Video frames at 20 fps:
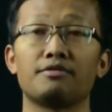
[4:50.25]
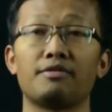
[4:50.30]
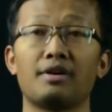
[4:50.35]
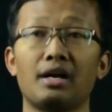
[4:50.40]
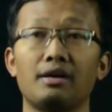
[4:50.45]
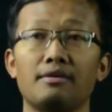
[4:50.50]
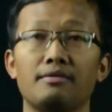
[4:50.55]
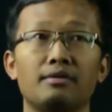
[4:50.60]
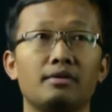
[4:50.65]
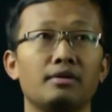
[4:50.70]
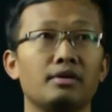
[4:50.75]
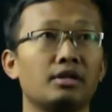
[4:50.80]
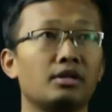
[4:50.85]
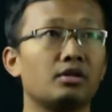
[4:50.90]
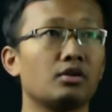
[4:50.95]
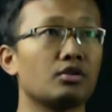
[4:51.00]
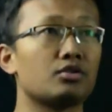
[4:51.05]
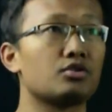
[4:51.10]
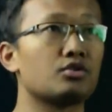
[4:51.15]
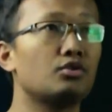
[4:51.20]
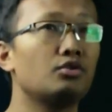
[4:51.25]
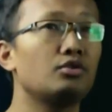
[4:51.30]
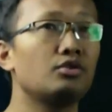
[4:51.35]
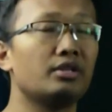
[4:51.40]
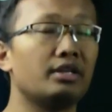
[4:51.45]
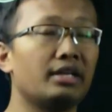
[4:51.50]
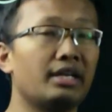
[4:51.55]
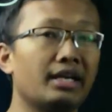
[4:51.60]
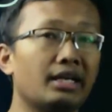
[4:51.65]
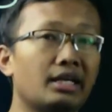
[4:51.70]
5 equals to
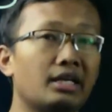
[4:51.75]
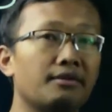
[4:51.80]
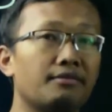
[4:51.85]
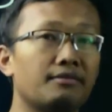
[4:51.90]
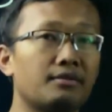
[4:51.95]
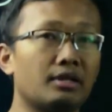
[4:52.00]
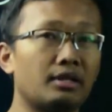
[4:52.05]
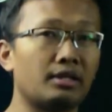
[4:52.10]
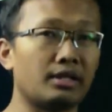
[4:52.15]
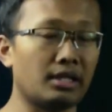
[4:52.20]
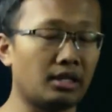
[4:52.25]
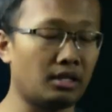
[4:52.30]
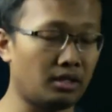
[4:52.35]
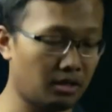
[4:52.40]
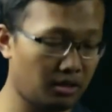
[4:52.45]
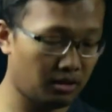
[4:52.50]
-13.